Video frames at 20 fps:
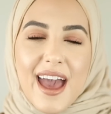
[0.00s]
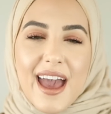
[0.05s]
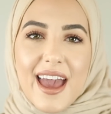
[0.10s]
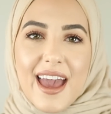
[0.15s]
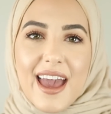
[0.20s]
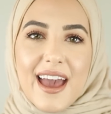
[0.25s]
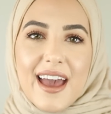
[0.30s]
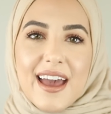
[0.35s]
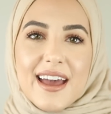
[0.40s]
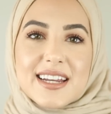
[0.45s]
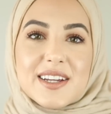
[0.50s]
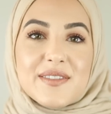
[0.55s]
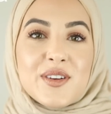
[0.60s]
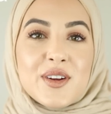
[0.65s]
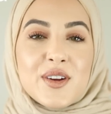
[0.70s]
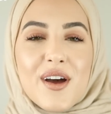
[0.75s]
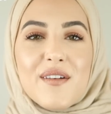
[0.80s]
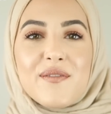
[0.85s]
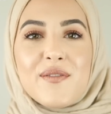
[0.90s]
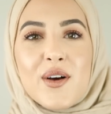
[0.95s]
And if
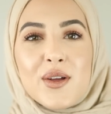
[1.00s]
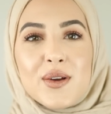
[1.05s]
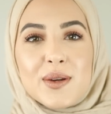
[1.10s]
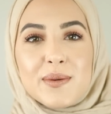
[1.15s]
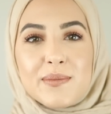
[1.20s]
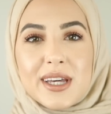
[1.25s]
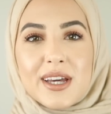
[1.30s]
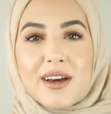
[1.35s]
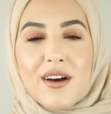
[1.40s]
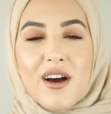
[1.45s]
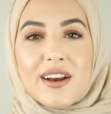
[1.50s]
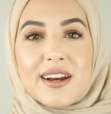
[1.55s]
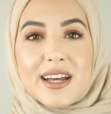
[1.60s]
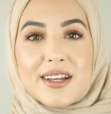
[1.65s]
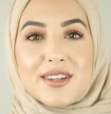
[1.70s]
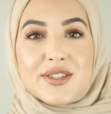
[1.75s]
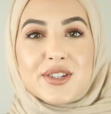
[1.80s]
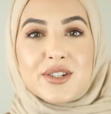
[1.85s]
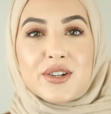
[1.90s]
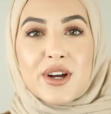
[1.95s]
you're not following me on
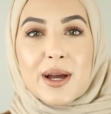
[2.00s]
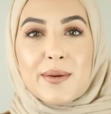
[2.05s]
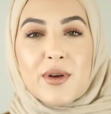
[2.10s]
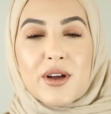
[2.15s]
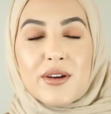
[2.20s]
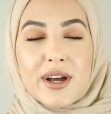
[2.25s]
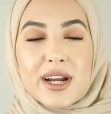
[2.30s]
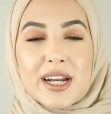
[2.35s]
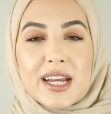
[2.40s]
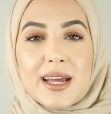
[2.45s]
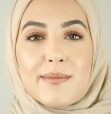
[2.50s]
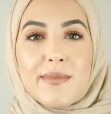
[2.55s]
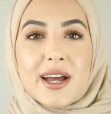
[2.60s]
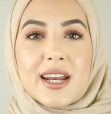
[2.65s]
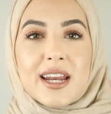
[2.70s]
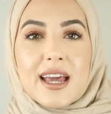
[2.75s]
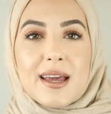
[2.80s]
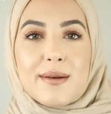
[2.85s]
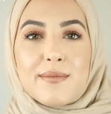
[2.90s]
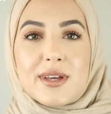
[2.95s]
Instagram already, my
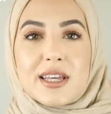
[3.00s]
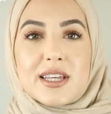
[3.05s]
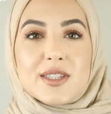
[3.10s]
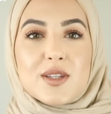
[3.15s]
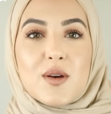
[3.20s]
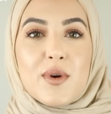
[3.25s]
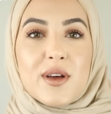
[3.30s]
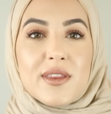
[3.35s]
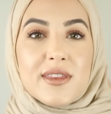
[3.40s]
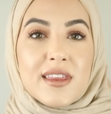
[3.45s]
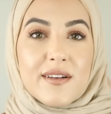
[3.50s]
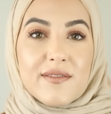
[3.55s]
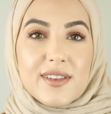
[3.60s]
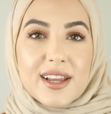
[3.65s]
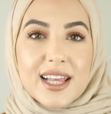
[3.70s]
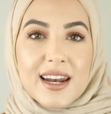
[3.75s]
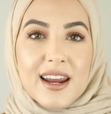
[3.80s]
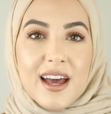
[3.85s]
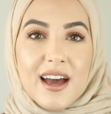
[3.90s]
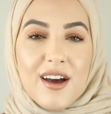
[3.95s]
name is With Love
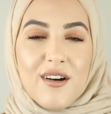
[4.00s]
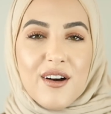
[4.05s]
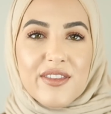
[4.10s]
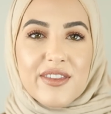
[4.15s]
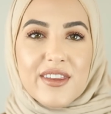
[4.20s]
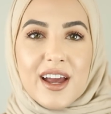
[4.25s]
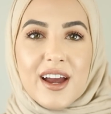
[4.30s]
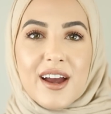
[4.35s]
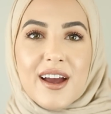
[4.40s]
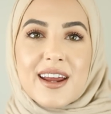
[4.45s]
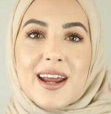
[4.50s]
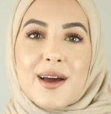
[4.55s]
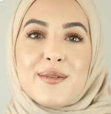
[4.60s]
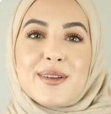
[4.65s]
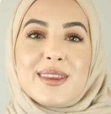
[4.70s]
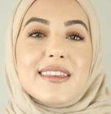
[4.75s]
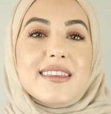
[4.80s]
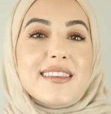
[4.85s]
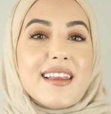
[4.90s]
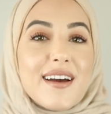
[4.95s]
Leena on there, and I
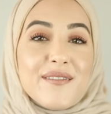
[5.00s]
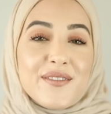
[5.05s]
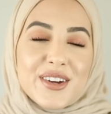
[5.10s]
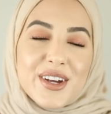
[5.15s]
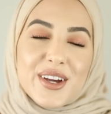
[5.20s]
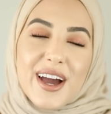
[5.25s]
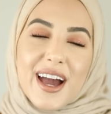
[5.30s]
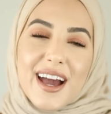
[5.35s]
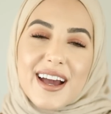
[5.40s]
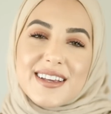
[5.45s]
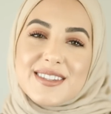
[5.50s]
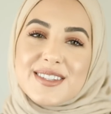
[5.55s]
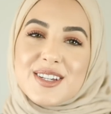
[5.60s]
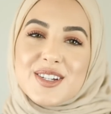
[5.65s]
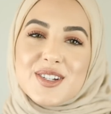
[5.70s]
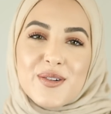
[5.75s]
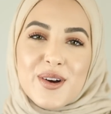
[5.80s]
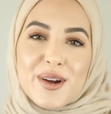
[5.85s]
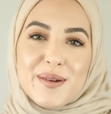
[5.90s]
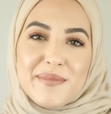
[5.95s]
would love for you guys
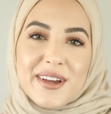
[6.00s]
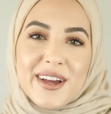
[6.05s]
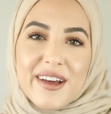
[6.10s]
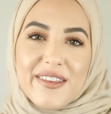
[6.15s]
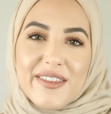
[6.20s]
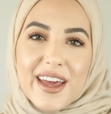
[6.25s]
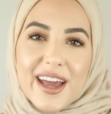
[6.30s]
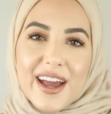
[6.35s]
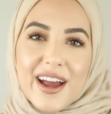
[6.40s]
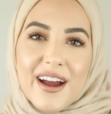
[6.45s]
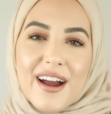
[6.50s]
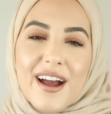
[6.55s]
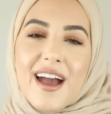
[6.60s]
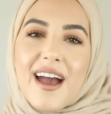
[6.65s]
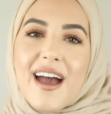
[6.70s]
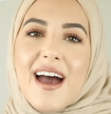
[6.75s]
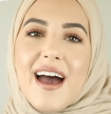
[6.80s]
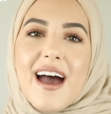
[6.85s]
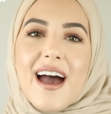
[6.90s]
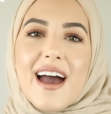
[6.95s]
to join me on there.
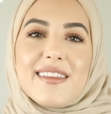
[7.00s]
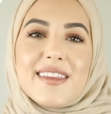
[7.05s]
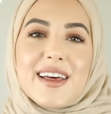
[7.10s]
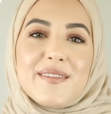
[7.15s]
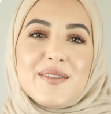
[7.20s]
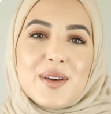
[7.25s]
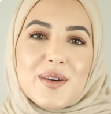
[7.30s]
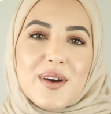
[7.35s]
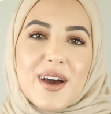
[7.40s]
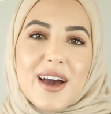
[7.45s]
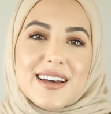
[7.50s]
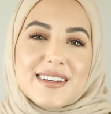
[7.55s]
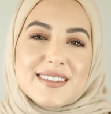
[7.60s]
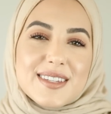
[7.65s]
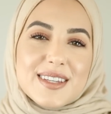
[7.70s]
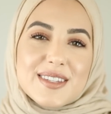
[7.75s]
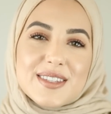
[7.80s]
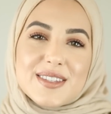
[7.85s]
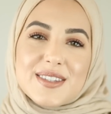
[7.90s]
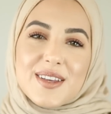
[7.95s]
I love you
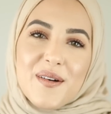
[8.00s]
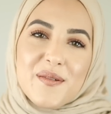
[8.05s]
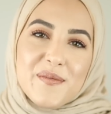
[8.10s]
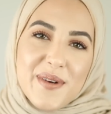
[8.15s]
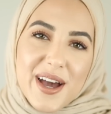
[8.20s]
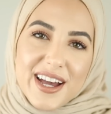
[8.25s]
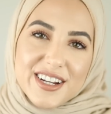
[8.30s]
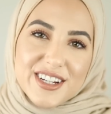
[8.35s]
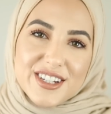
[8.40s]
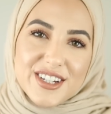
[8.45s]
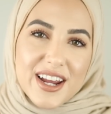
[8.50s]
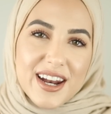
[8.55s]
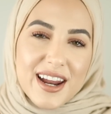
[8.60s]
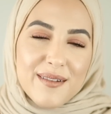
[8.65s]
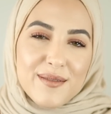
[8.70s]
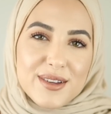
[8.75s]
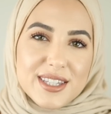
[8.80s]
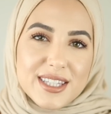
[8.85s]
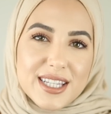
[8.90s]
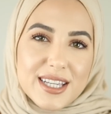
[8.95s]
guys so much, and
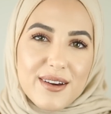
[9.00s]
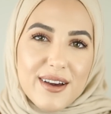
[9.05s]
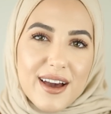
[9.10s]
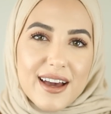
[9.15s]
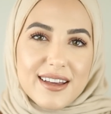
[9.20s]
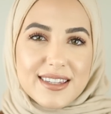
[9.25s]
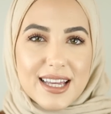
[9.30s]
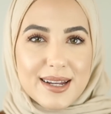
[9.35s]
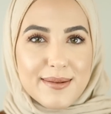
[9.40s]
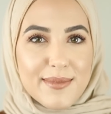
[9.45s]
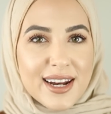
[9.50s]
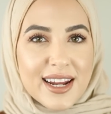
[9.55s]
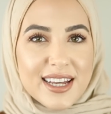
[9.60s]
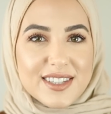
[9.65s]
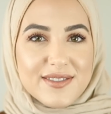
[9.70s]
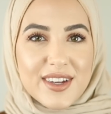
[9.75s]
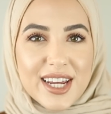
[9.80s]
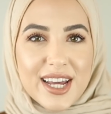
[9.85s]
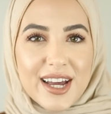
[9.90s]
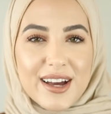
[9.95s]
I will see you guys in my
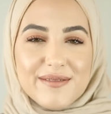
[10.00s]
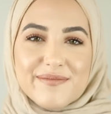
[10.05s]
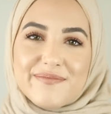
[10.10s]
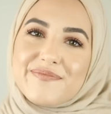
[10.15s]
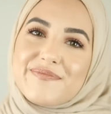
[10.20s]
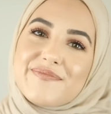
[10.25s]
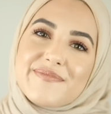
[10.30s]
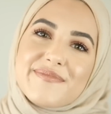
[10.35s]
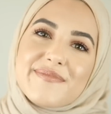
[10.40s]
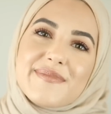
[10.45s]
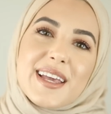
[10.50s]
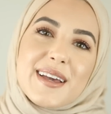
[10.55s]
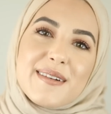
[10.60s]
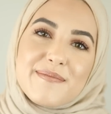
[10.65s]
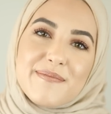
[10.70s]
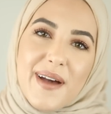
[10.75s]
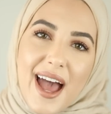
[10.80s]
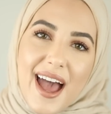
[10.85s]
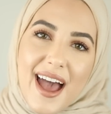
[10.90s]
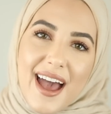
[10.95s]
next video.
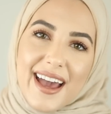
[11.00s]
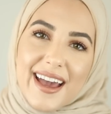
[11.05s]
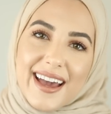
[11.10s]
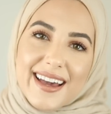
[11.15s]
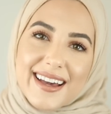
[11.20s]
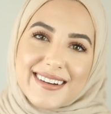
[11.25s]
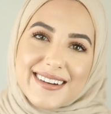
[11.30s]
Bye!